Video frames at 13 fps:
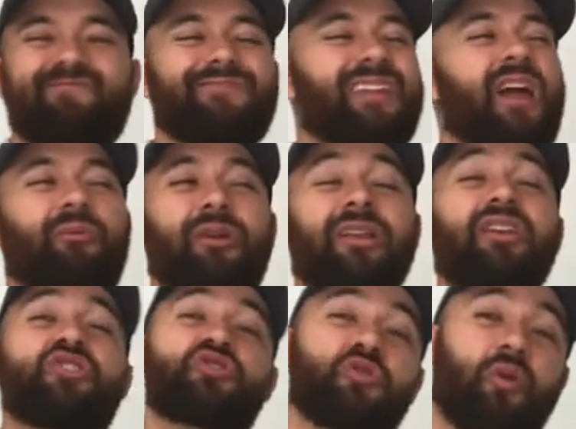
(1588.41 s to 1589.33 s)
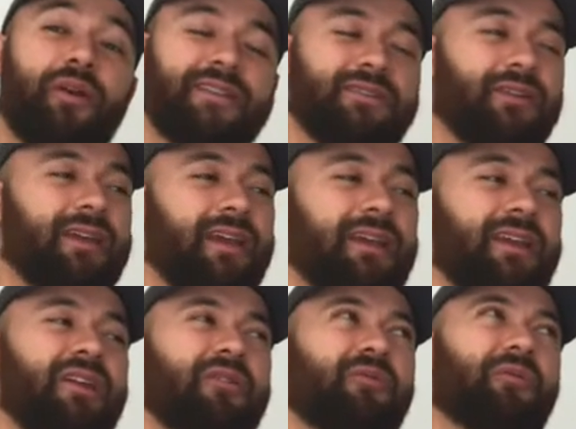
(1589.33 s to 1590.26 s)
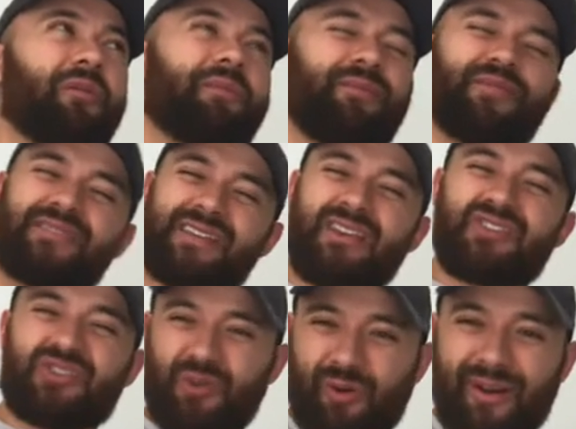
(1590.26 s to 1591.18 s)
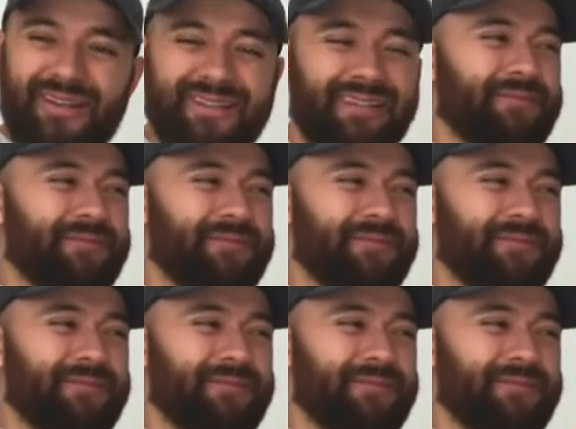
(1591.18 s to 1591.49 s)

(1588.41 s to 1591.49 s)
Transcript: Not really short. Okay. When people say short,